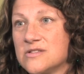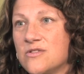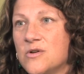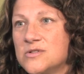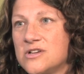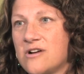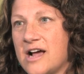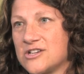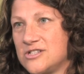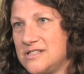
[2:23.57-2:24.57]
Those are
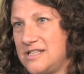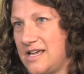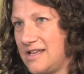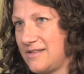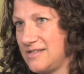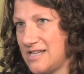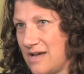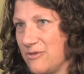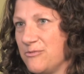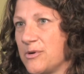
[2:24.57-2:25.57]
actually taken at the
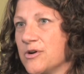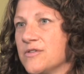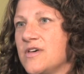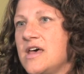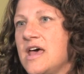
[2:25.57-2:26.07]
time of birth,